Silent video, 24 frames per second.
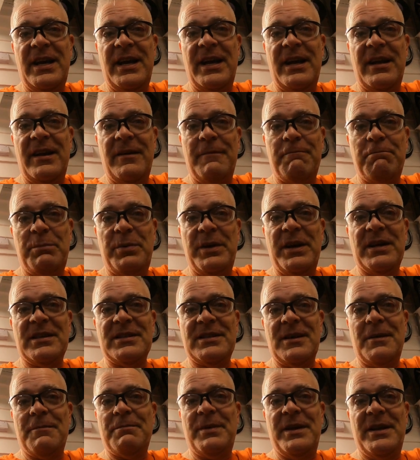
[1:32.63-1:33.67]
and it
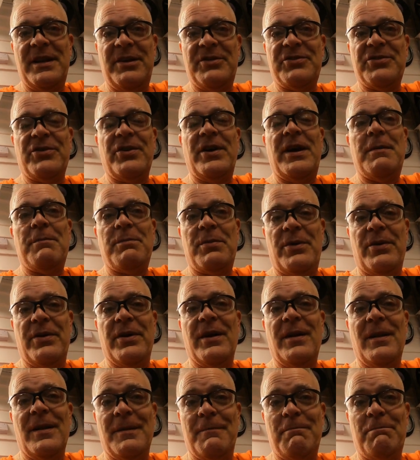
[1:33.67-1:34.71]
picks up any tramp
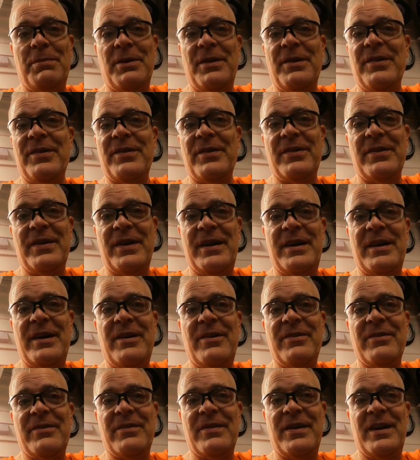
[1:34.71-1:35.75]
oil and pulls it right
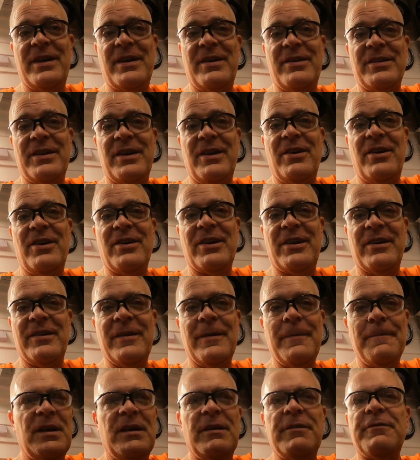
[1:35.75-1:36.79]
out the
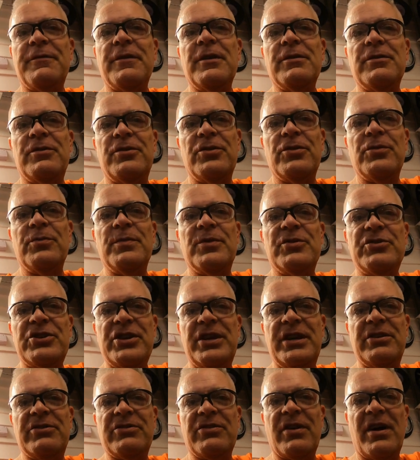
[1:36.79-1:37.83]
auger. If you do
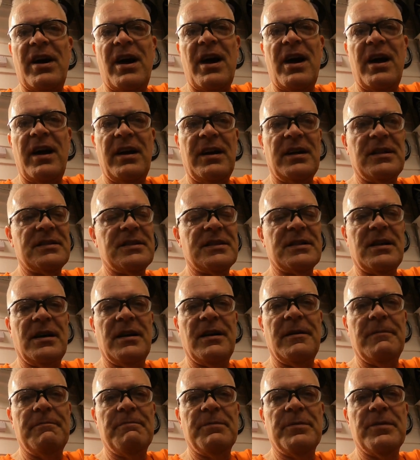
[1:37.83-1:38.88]
machine dry, it's
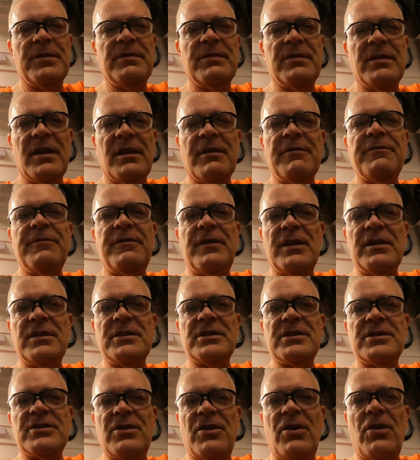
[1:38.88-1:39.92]
really fun
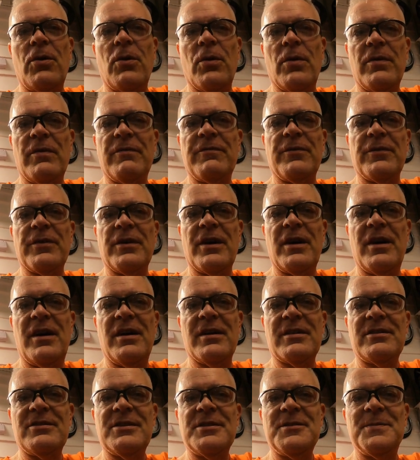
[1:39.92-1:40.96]
snow
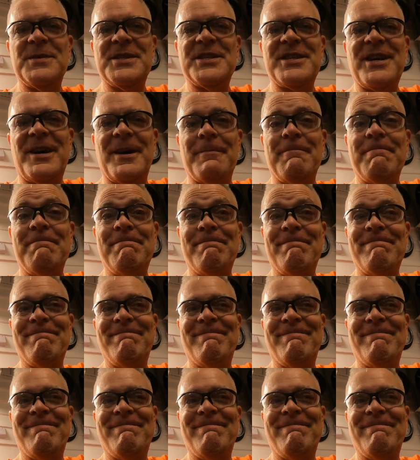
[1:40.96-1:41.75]
for Christmas time.